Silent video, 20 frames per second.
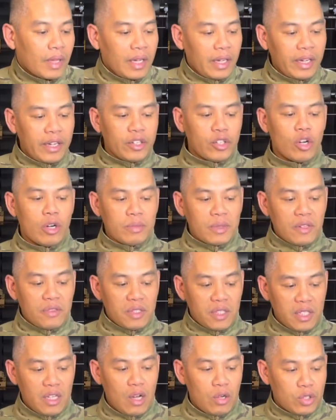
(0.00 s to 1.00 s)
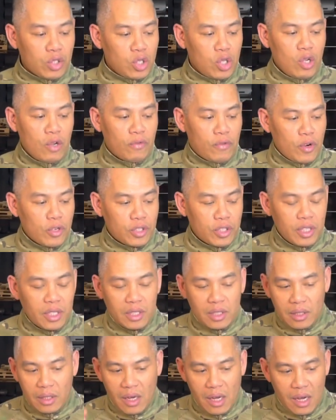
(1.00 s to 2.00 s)
In terms of CO2
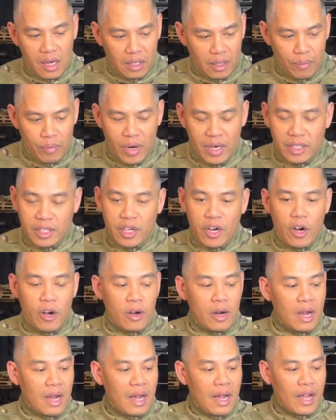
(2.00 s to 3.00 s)
versus compressed air,